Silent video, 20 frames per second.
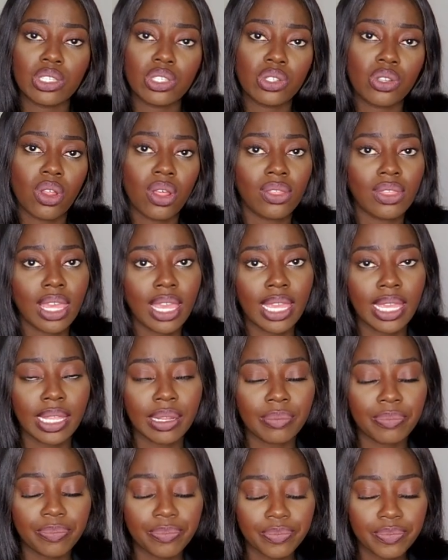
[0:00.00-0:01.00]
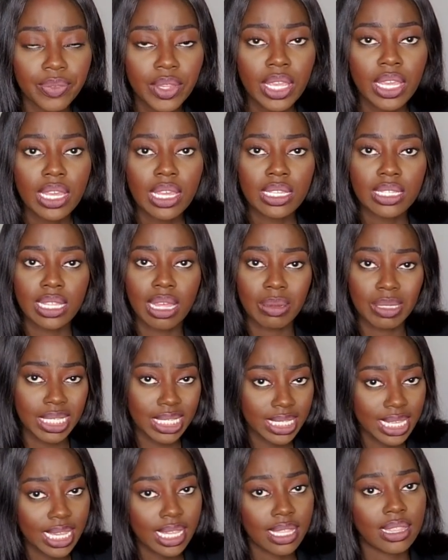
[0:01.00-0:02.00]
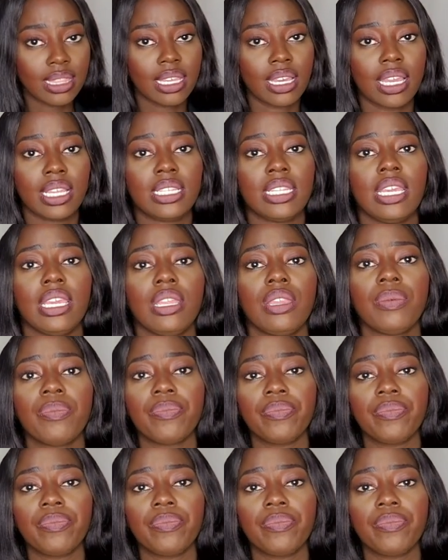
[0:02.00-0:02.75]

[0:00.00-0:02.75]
slot that in. So that was the second thing I did.